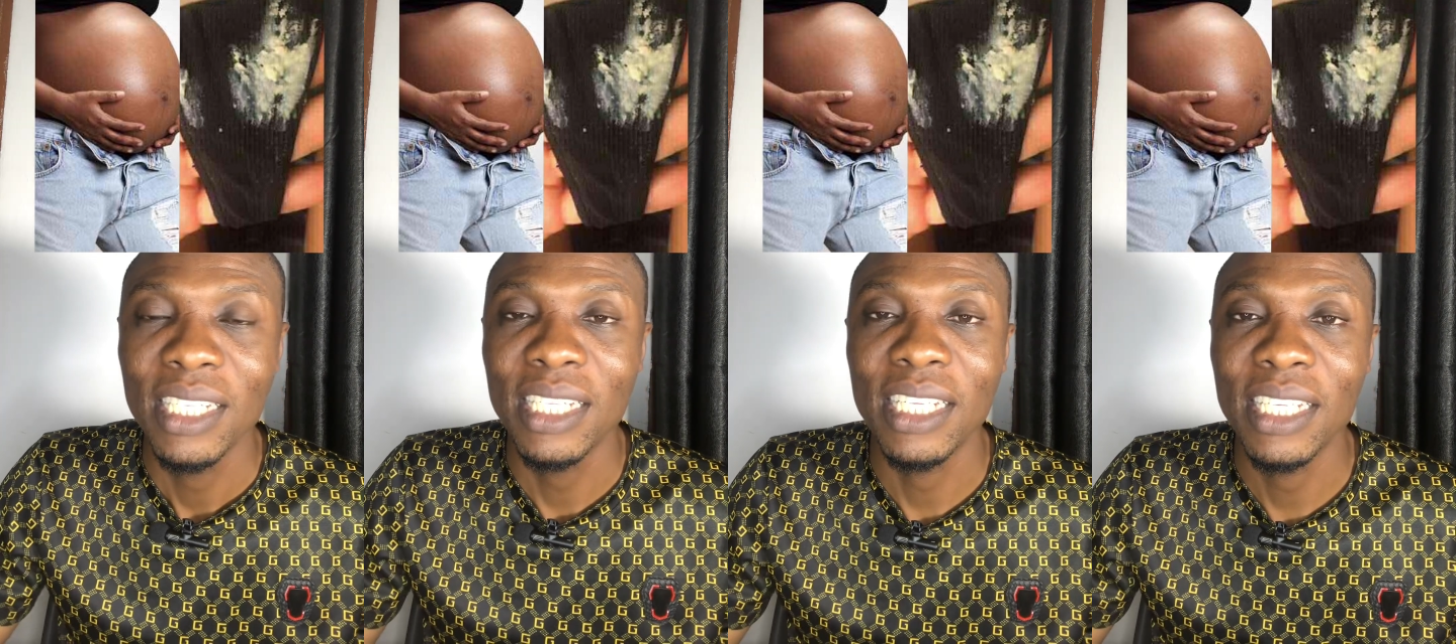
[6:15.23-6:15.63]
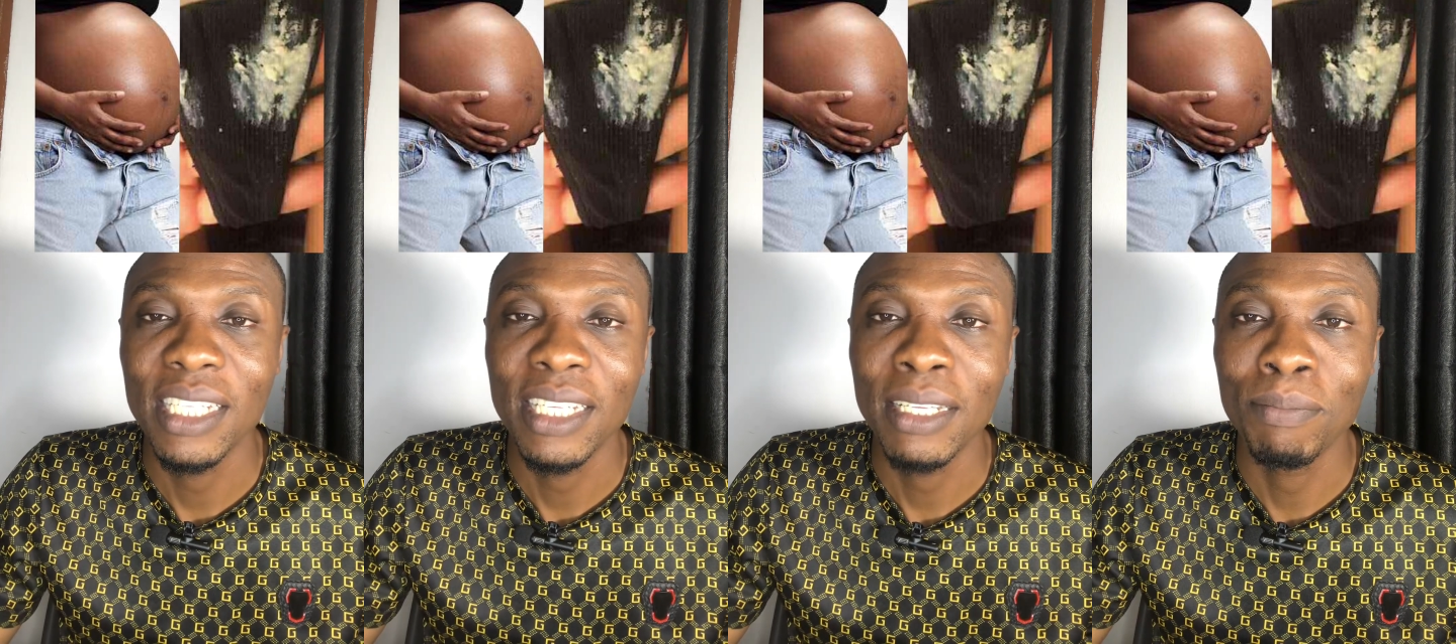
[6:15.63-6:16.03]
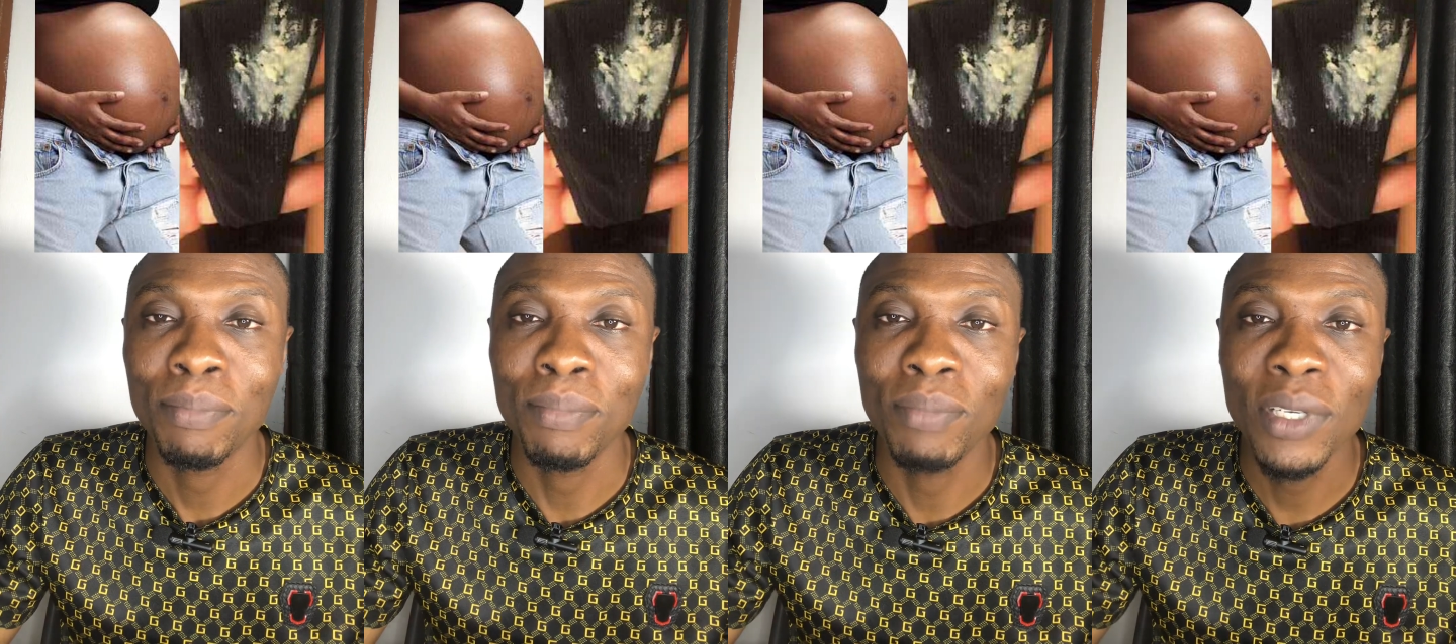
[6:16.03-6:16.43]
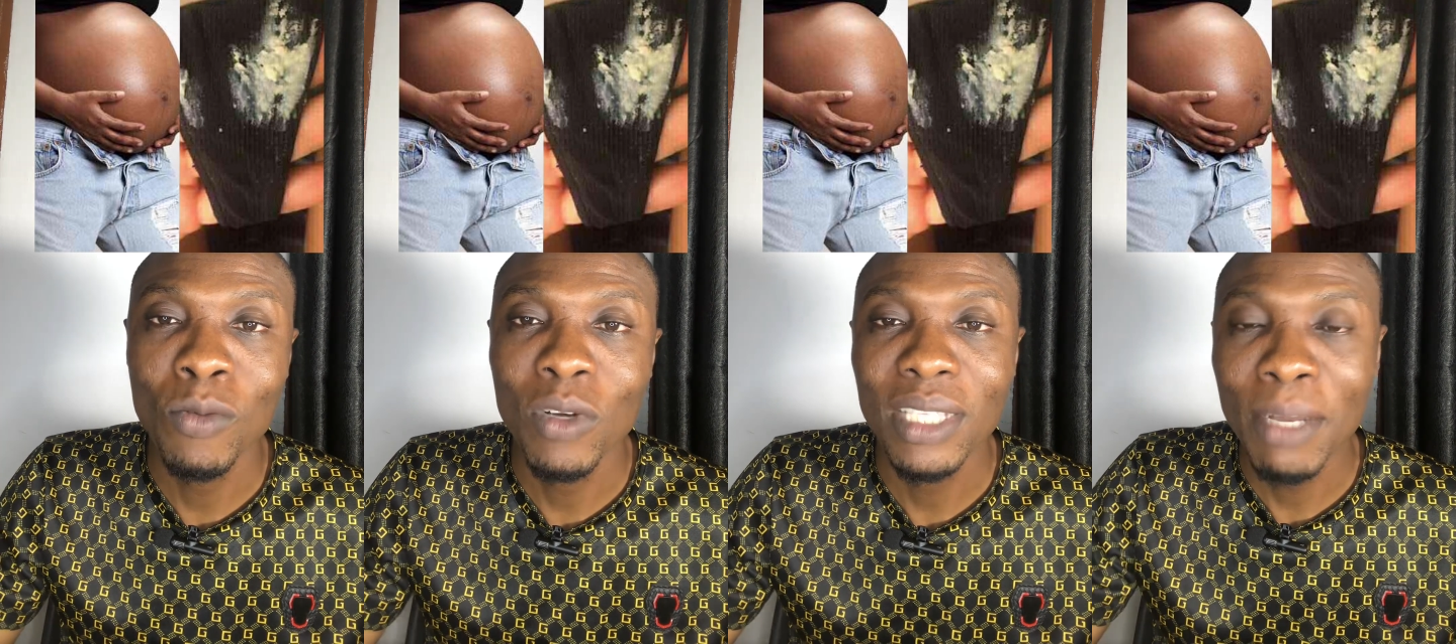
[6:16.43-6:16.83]
they bring
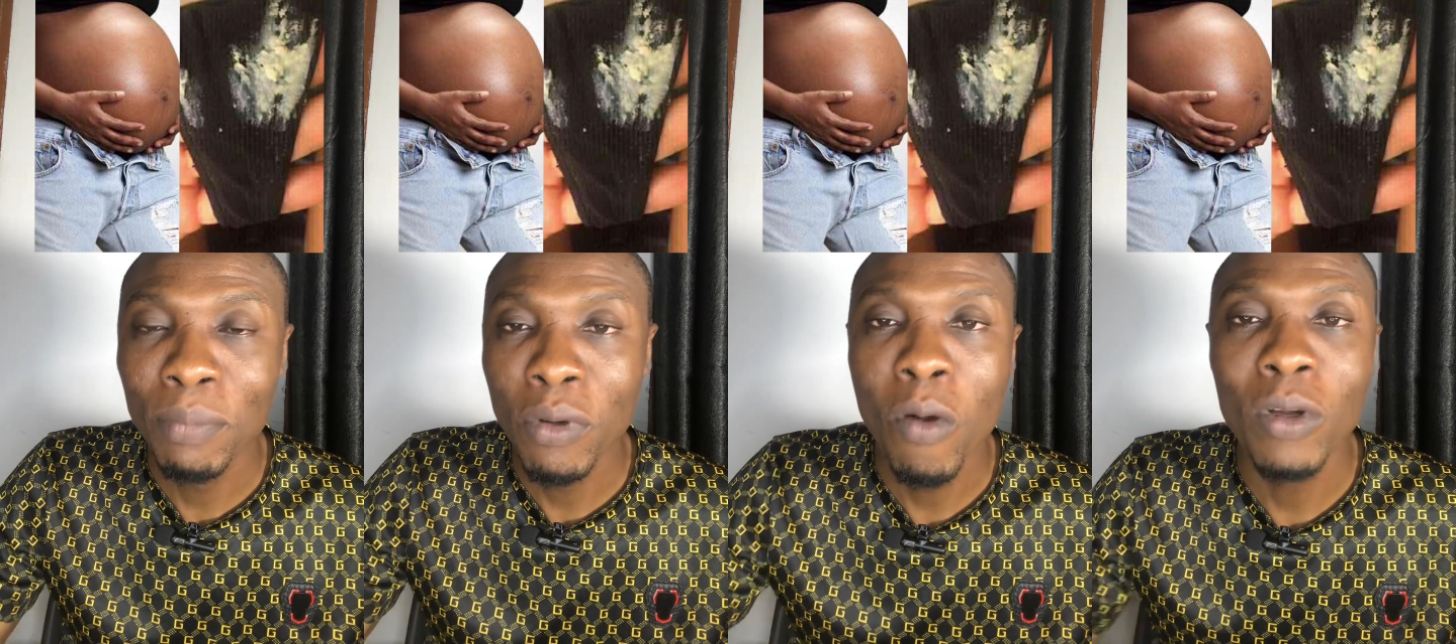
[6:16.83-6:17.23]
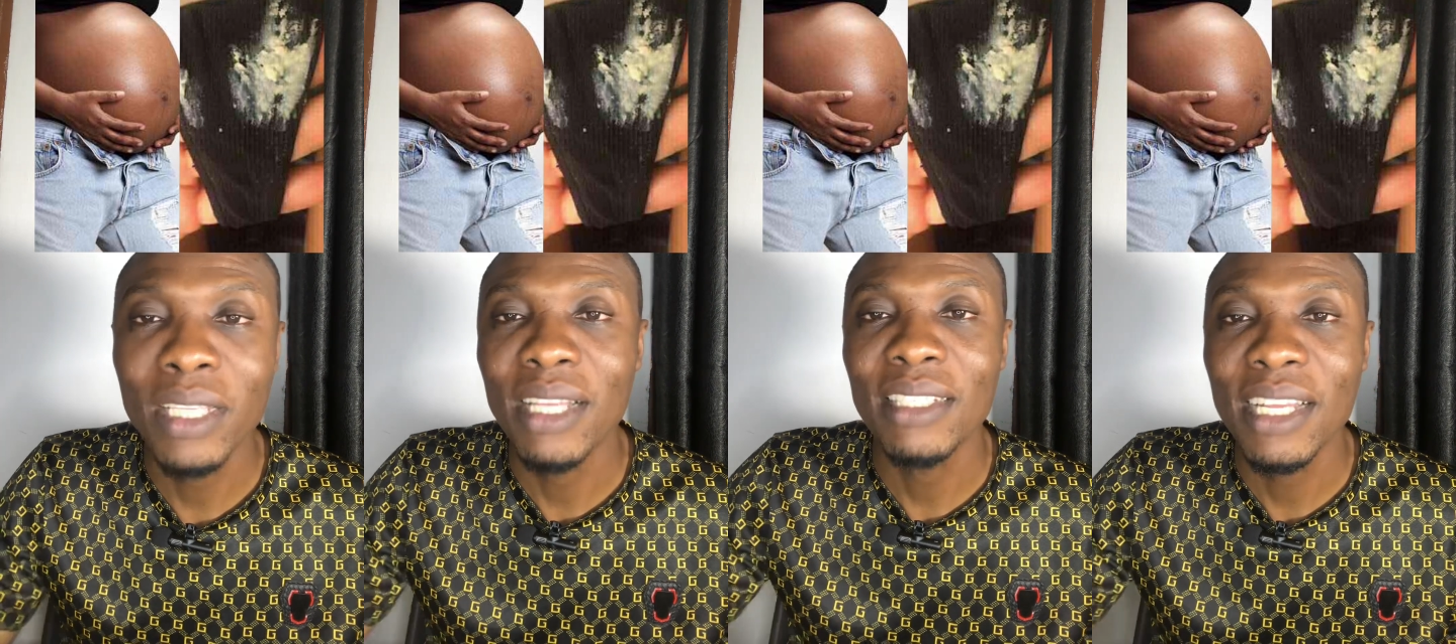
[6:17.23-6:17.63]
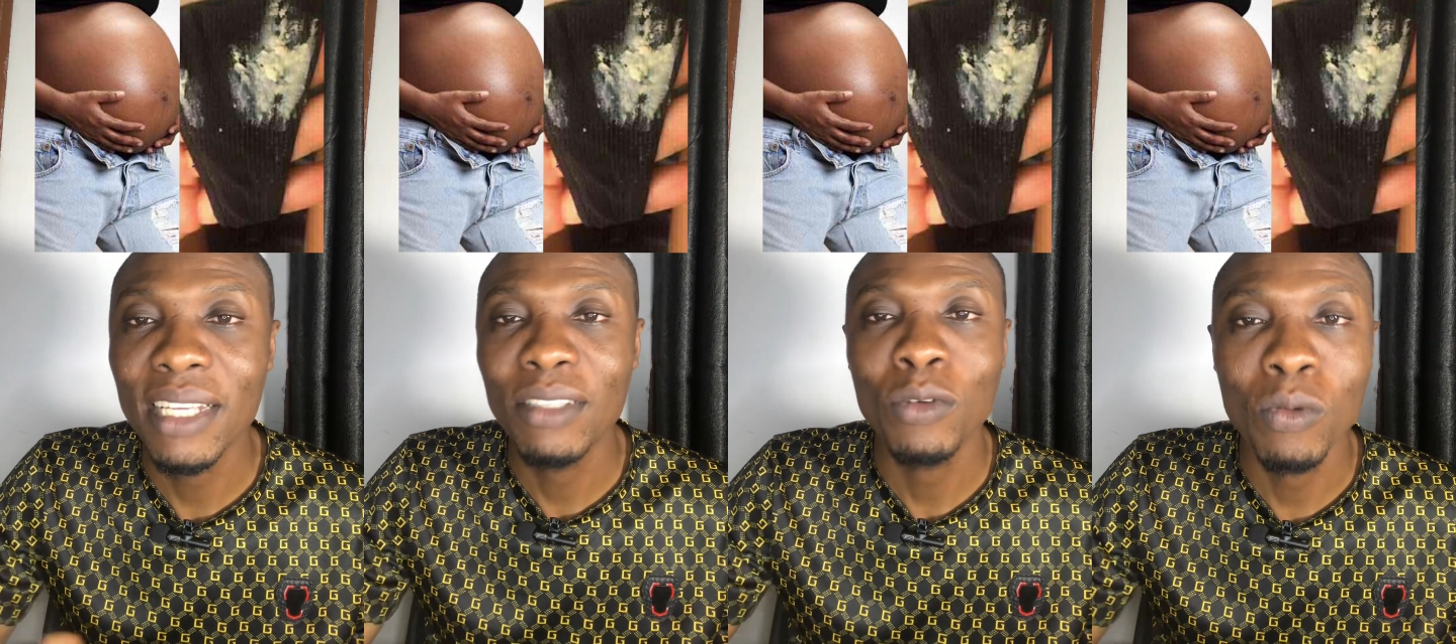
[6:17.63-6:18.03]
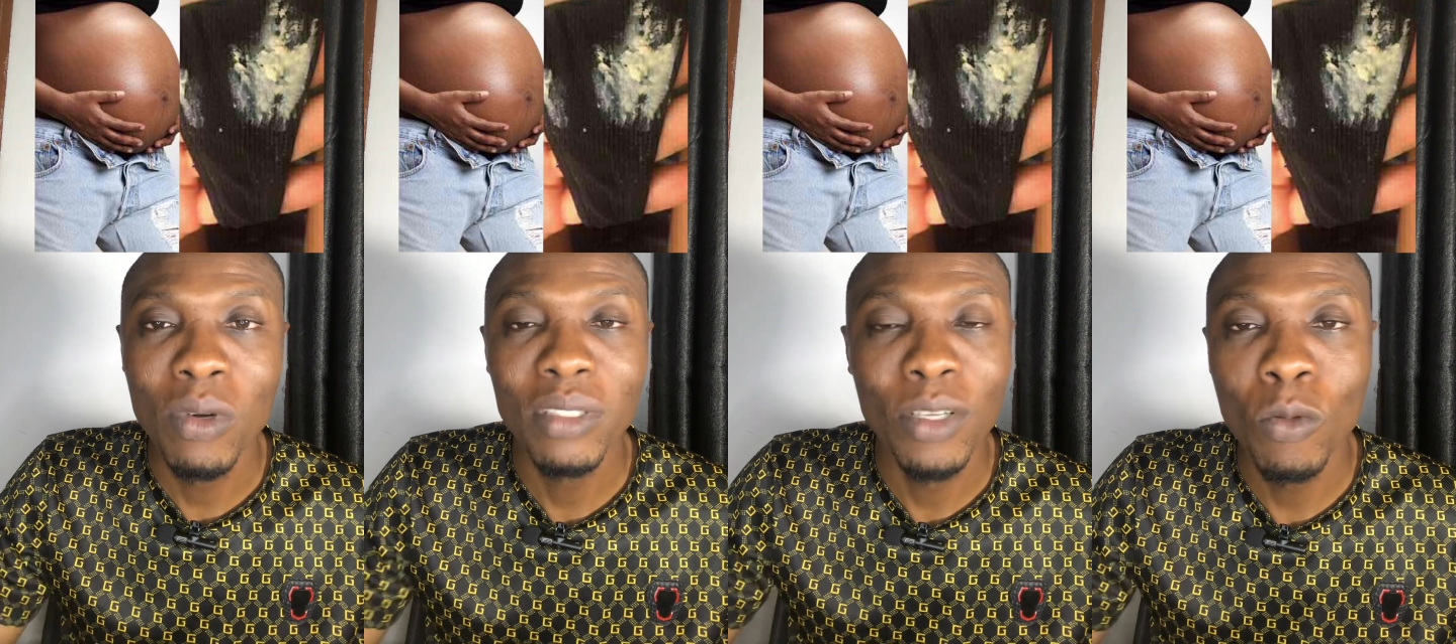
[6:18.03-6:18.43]
water, pour water inside there
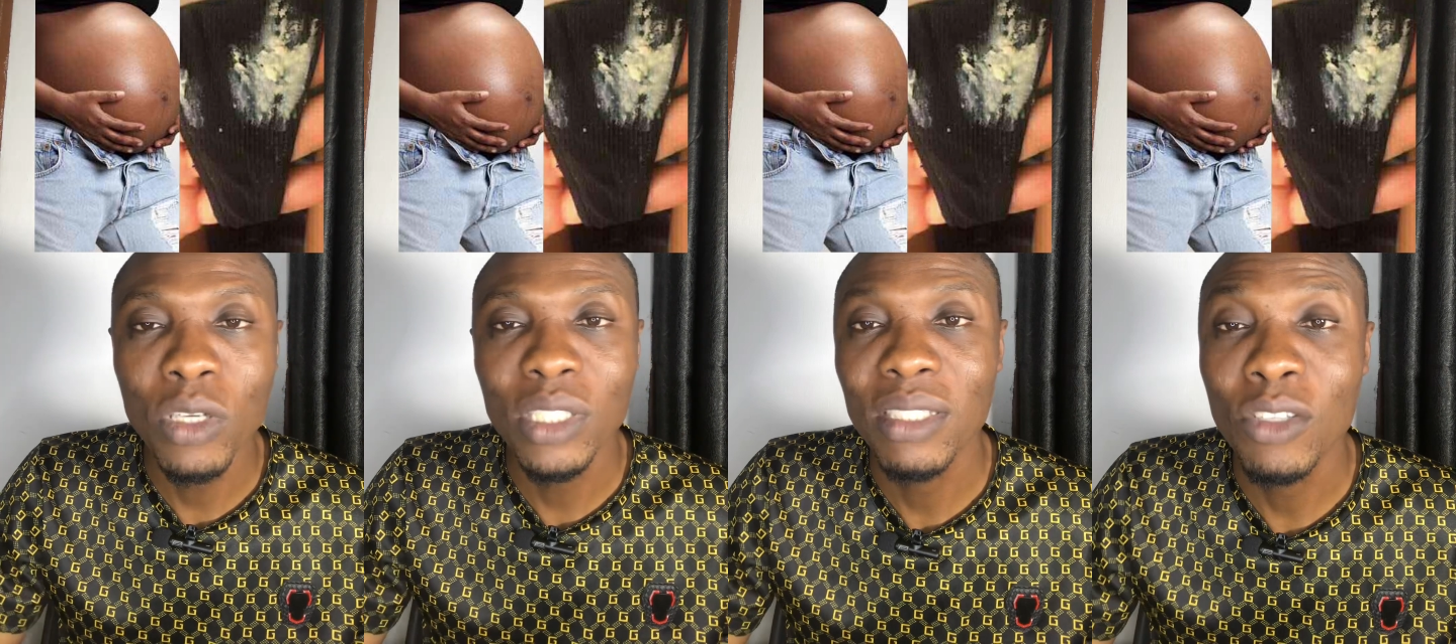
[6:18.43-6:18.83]
they wash it.